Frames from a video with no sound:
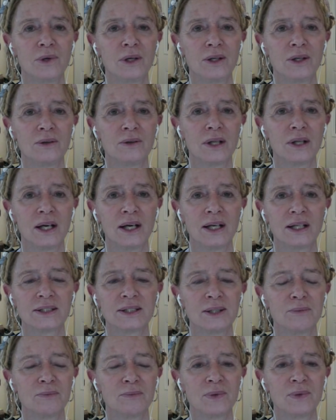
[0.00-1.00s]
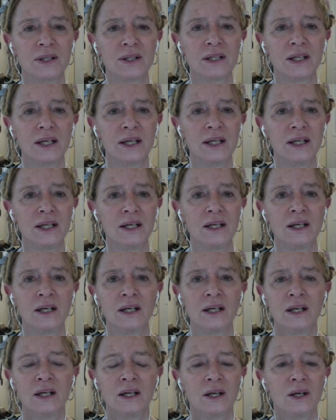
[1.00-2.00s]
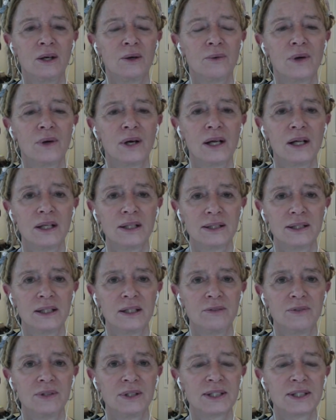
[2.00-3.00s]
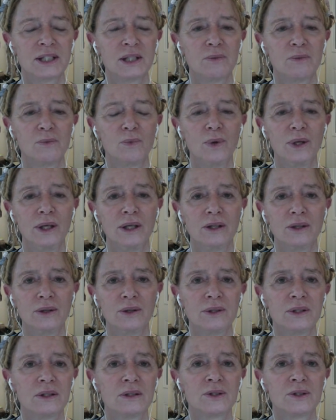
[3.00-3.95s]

You're like some the nutty relative in some weird